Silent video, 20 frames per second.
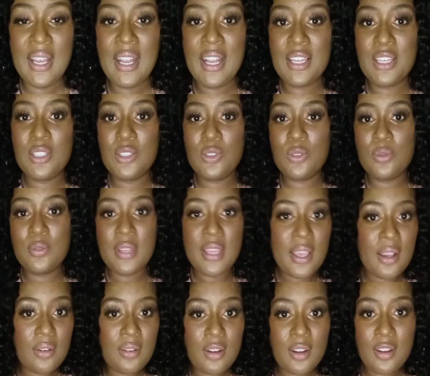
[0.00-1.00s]
how to do
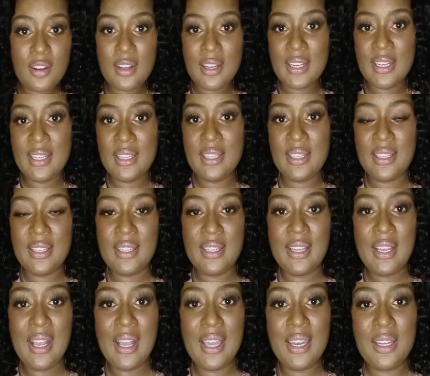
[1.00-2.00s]
nail art,
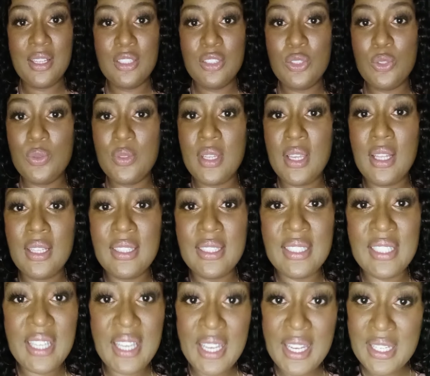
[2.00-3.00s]
how to do nail
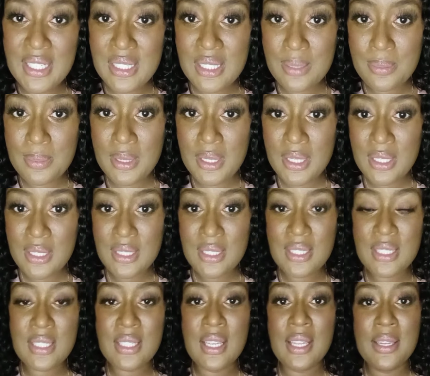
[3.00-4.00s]

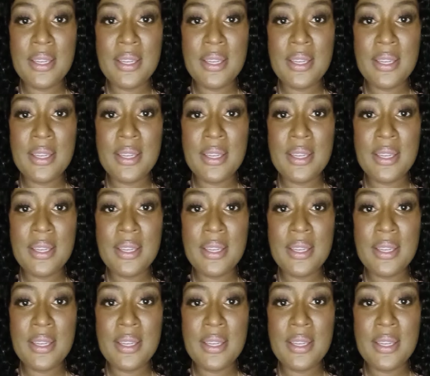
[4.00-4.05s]
enhancements,